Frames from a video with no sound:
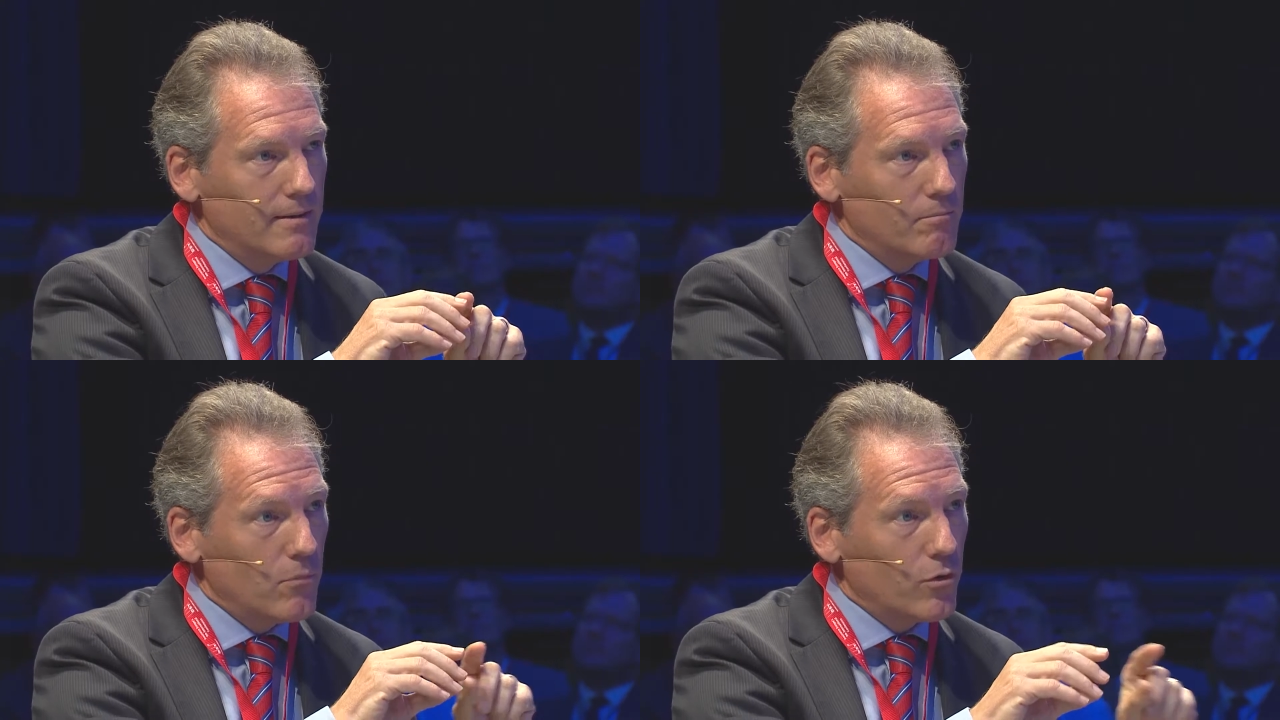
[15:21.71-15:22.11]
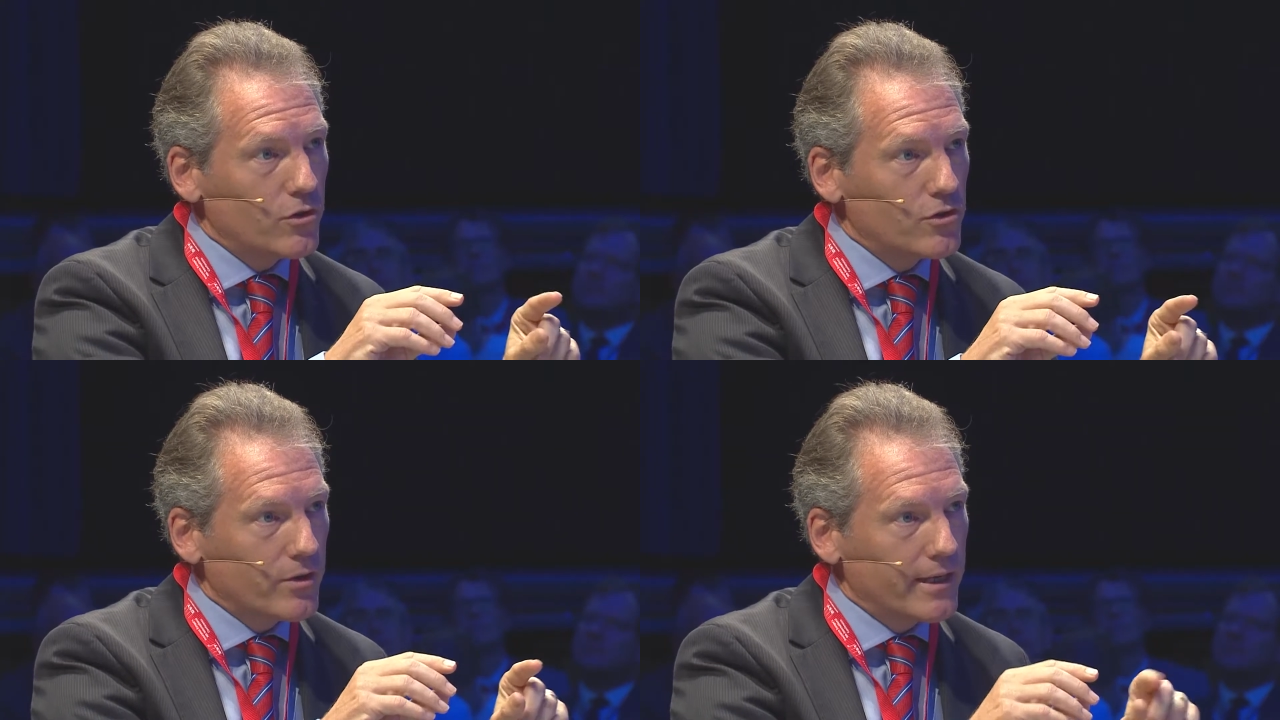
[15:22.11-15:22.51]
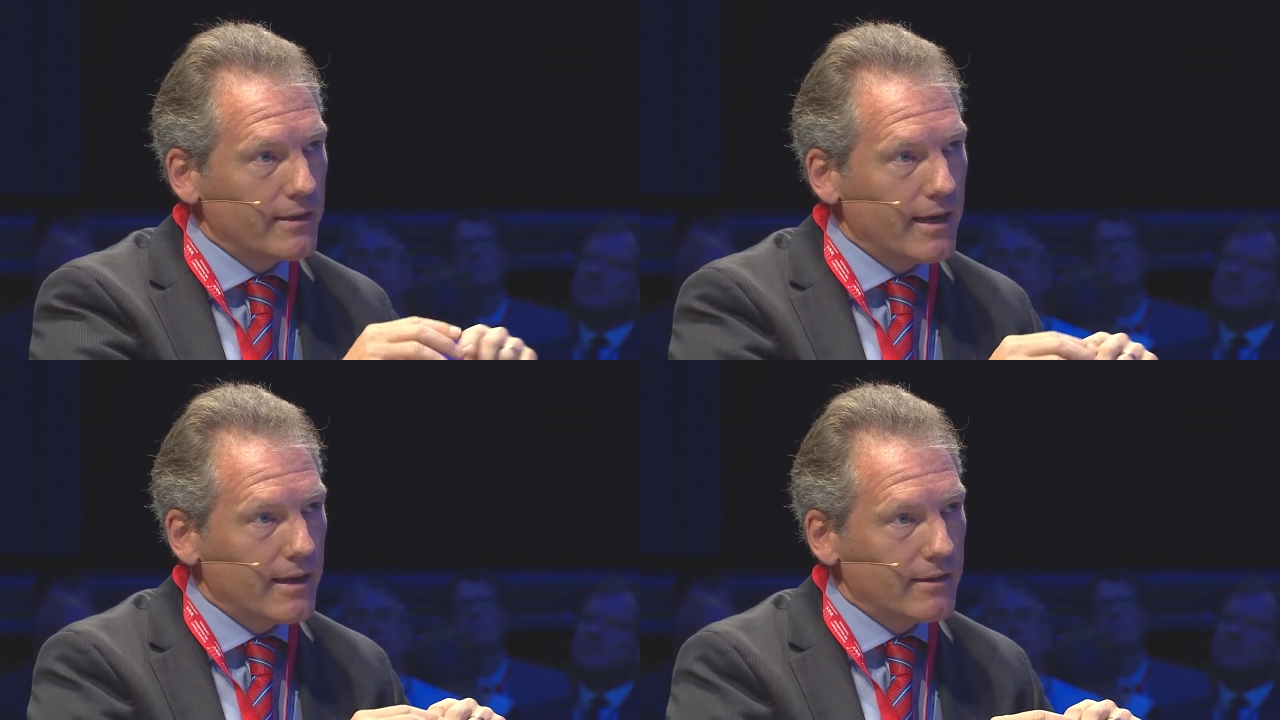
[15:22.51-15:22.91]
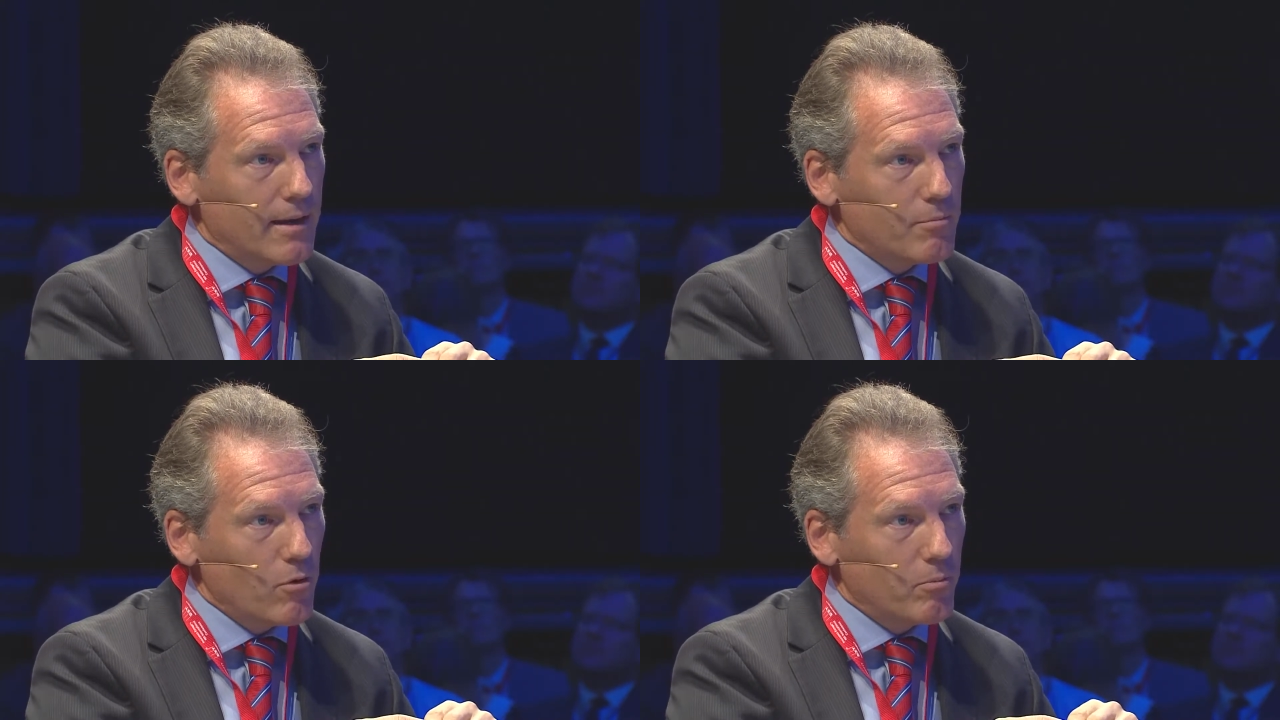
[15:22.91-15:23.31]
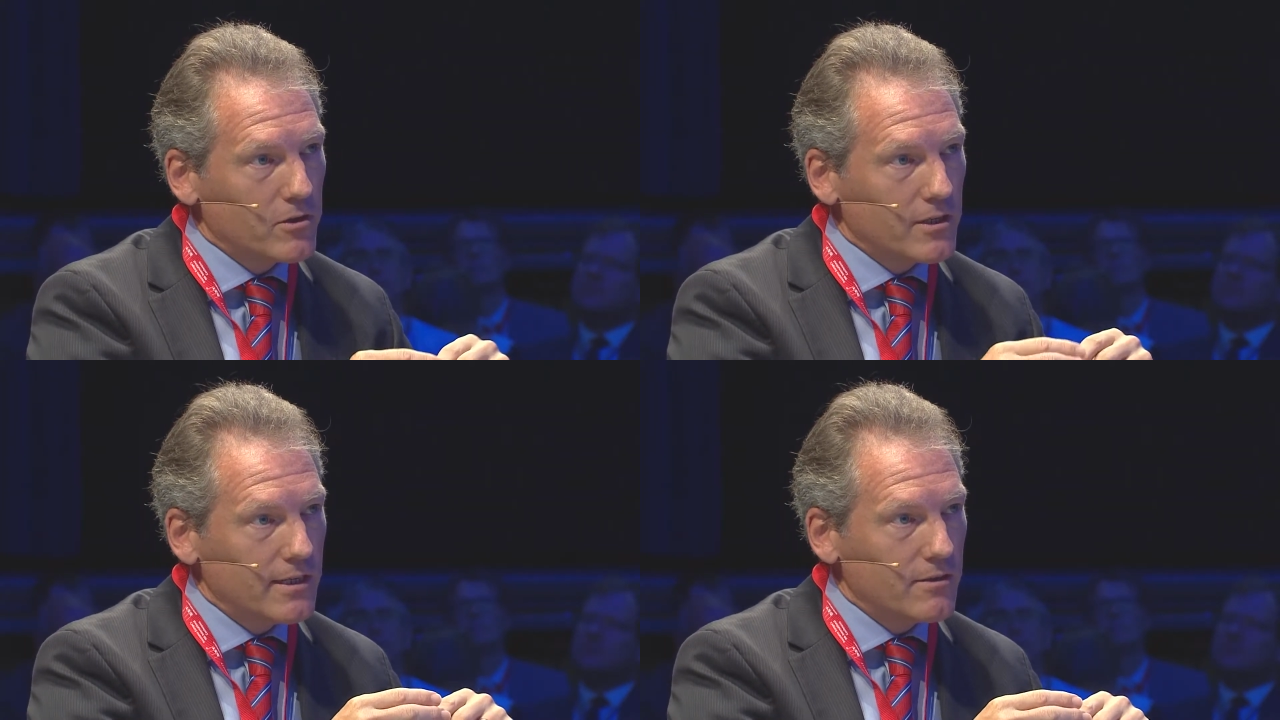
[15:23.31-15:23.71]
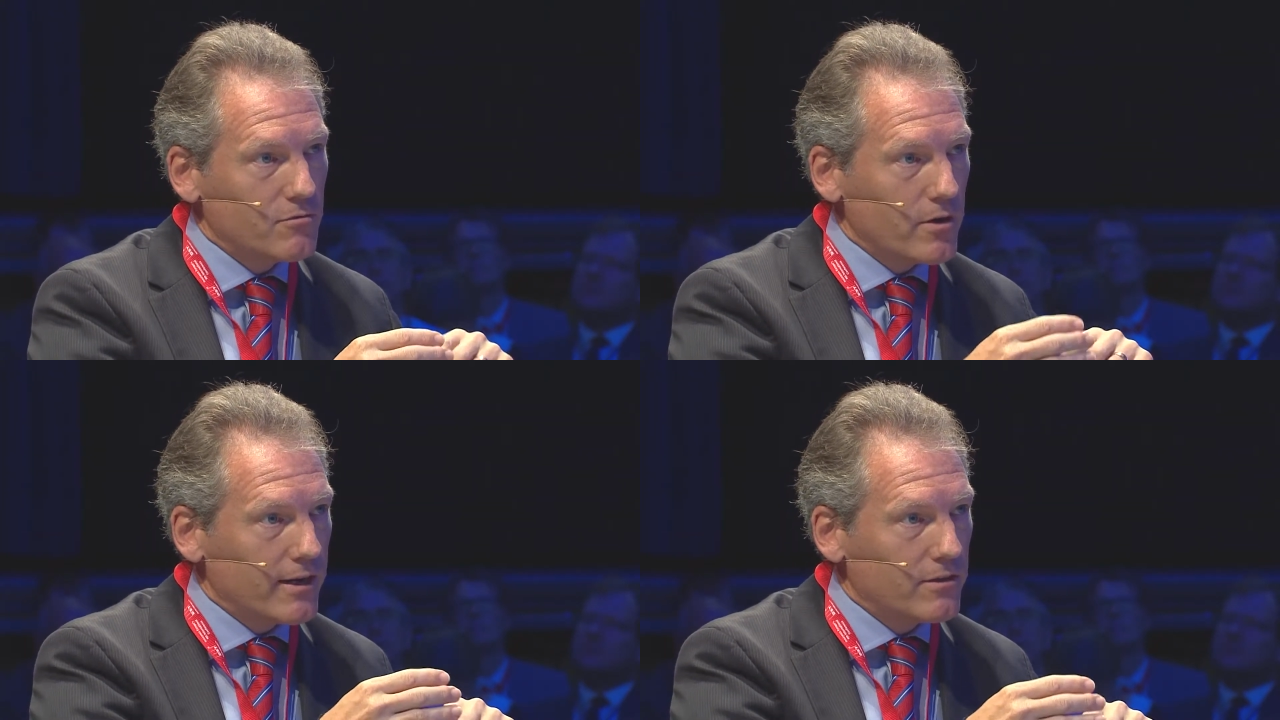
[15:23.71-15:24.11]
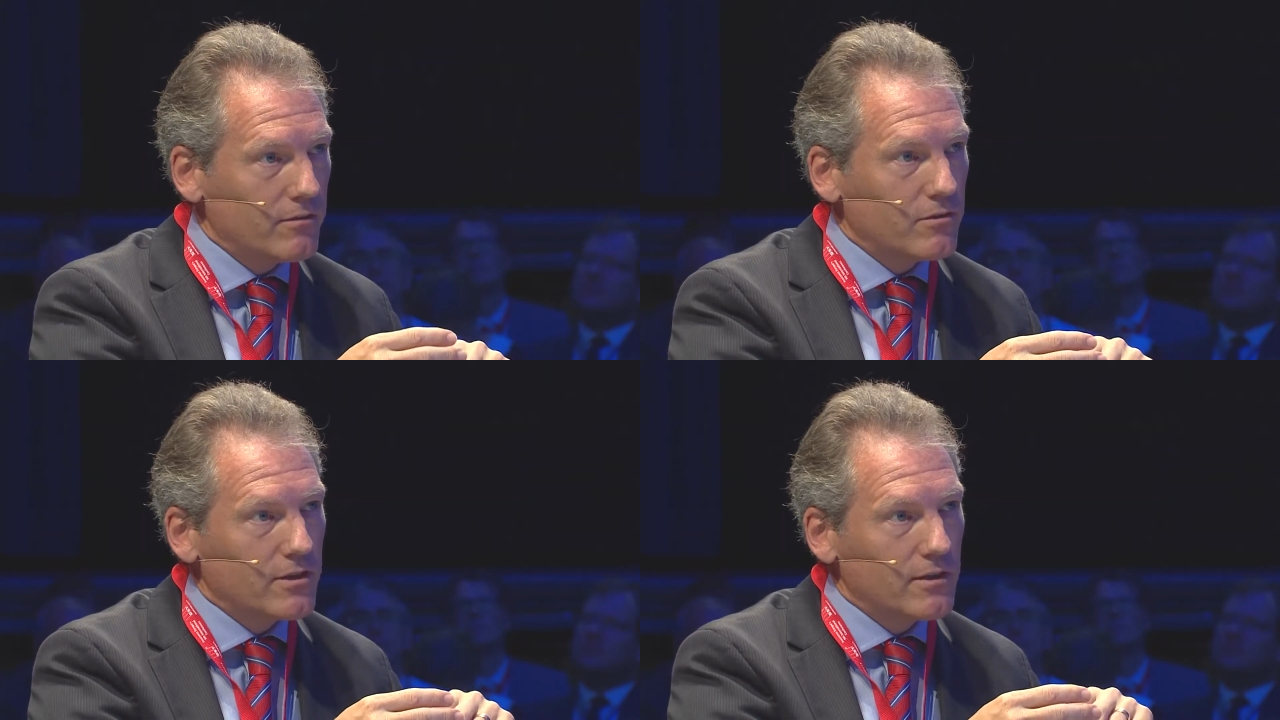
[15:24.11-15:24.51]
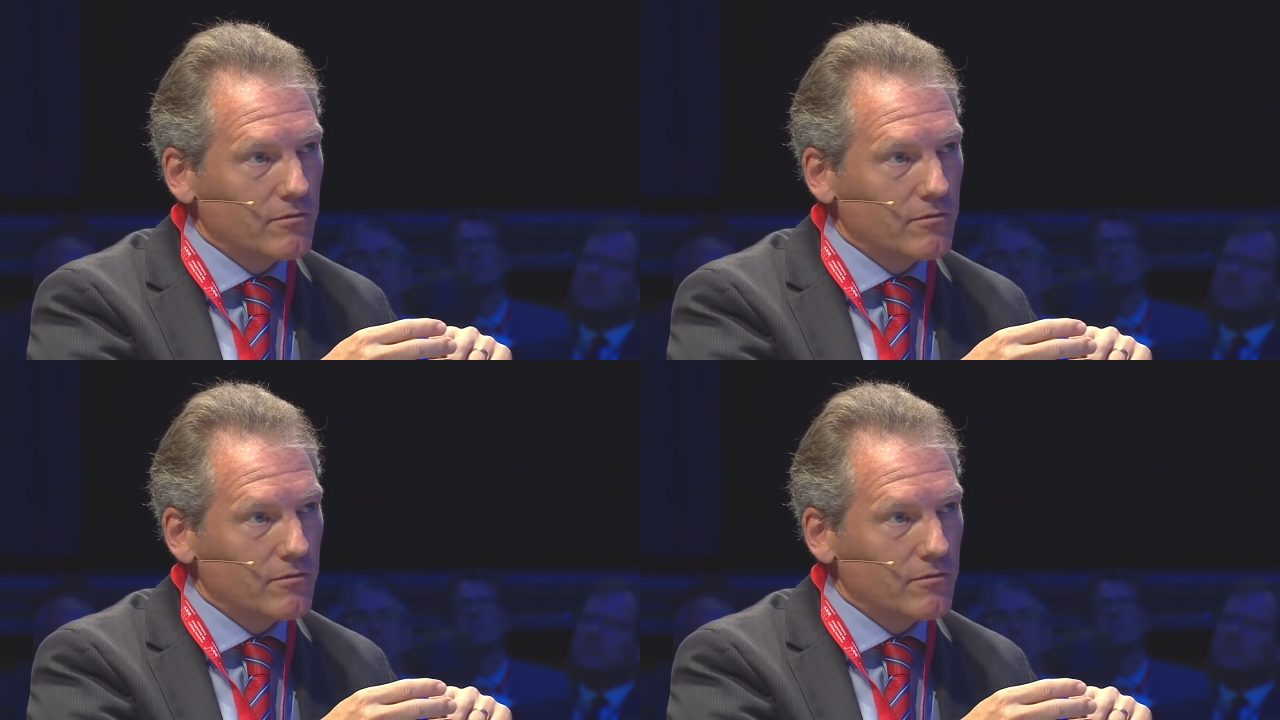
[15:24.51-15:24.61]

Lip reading: monitoring their properties for activity,